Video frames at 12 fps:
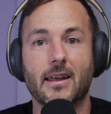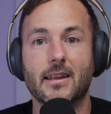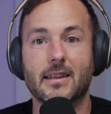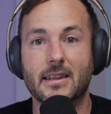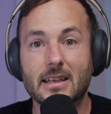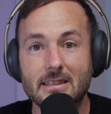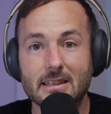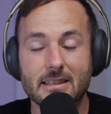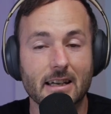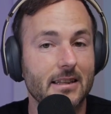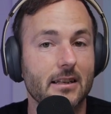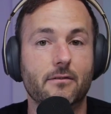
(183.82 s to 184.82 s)
This is
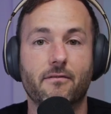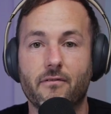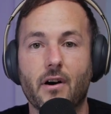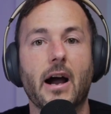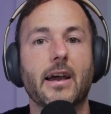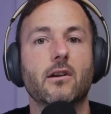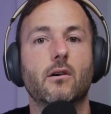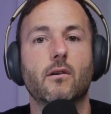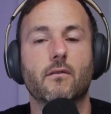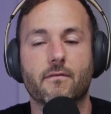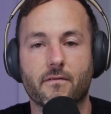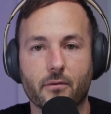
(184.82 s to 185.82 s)
like the
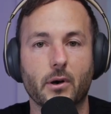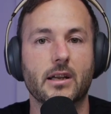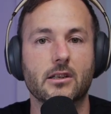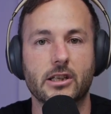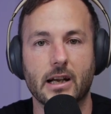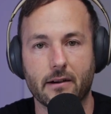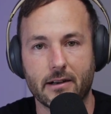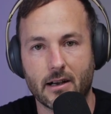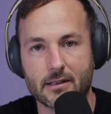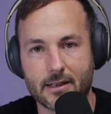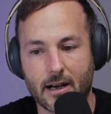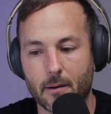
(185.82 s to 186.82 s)
final friggin' cherry
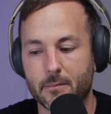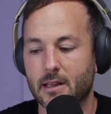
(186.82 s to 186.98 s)
on top.